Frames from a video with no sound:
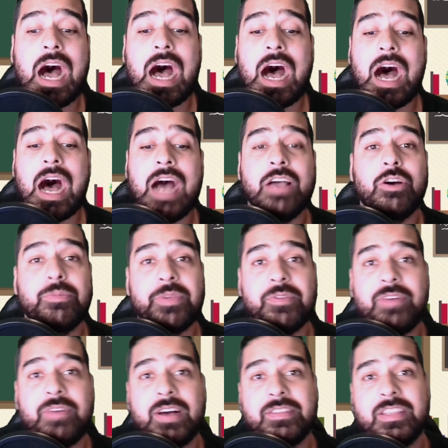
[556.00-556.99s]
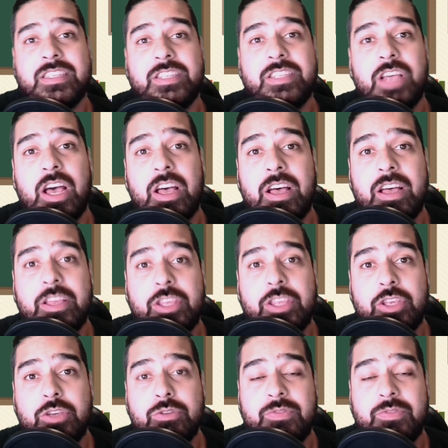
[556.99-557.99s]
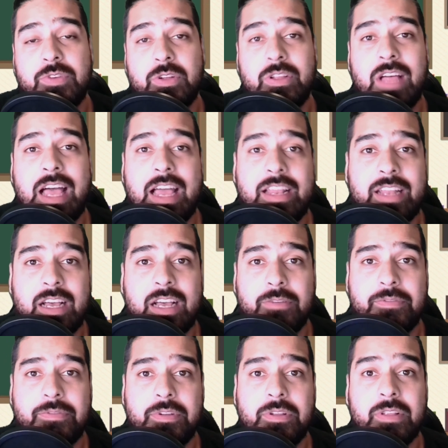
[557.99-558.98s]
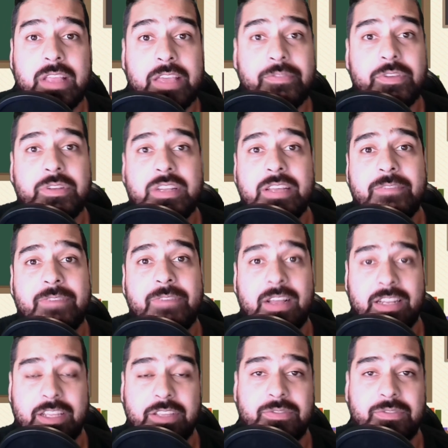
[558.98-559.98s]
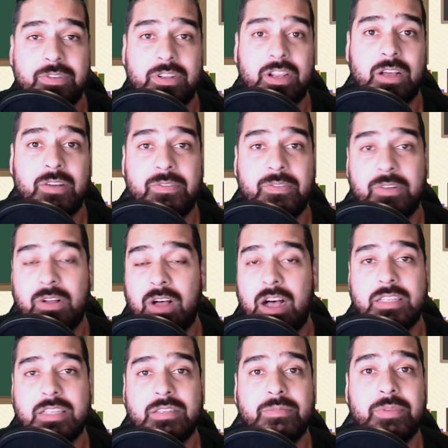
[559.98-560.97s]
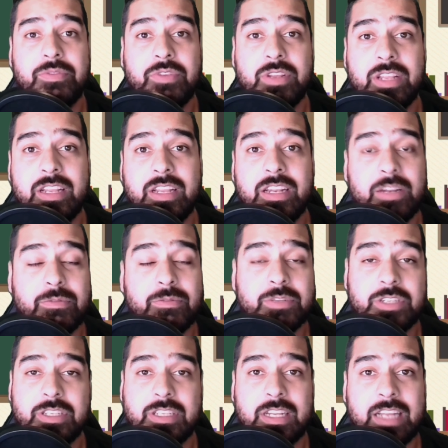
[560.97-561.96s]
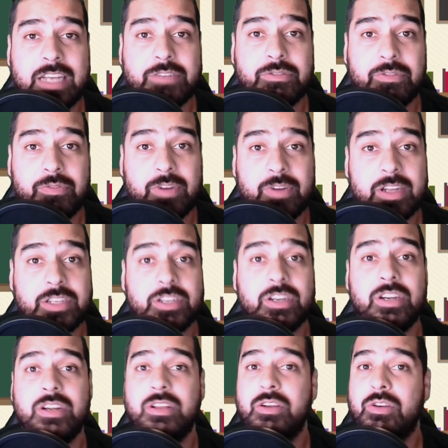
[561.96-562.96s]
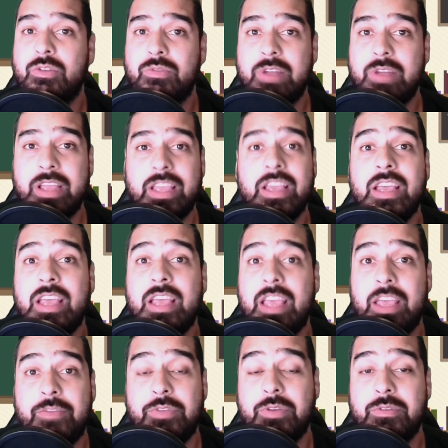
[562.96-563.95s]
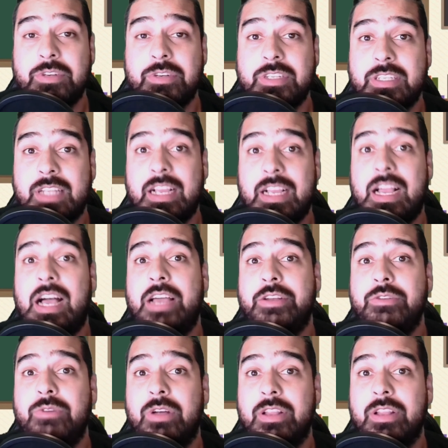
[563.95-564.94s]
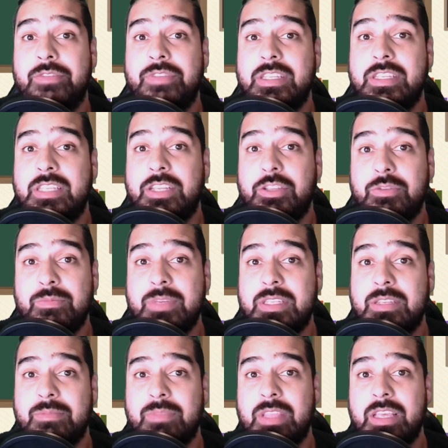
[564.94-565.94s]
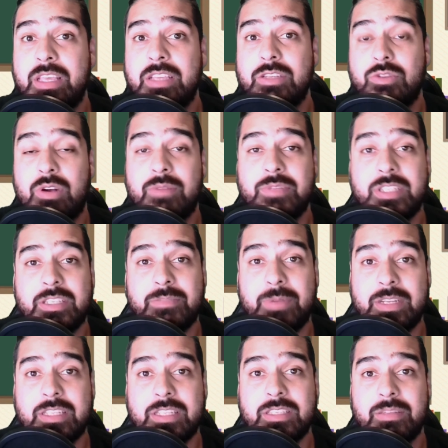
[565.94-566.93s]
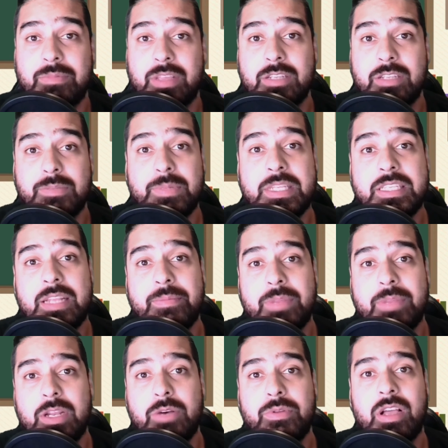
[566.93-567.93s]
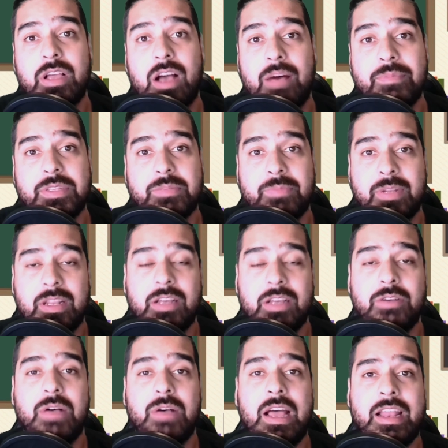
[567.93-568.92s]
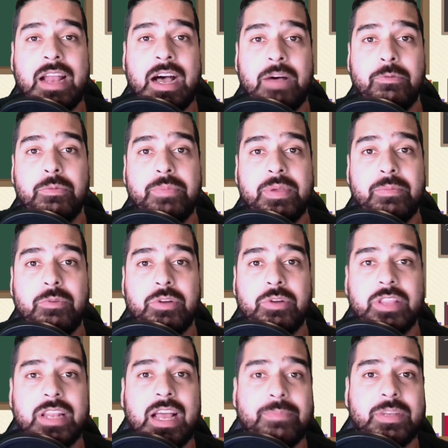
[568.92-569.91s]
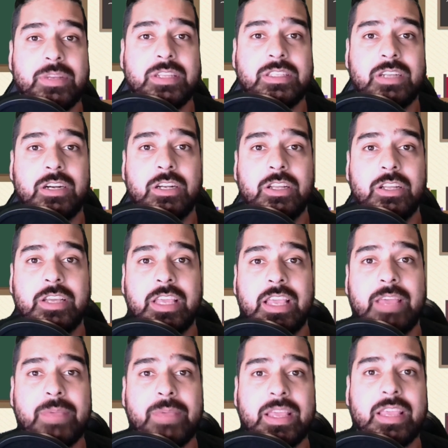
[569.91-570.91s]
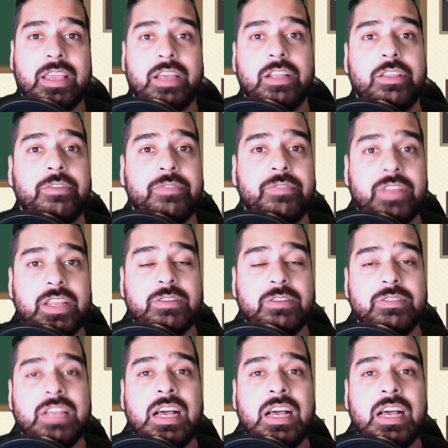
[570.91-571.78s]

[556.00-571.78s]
I hope you found this useful and helpful. If you did find it useful and helpful, awesome. If you didn't and it was just a nice refresher, great. If you were just like, I knew all of this and you missed some things or I was expecting something else, please let me know in the comments below and I will be more than happy to start looking and making other videos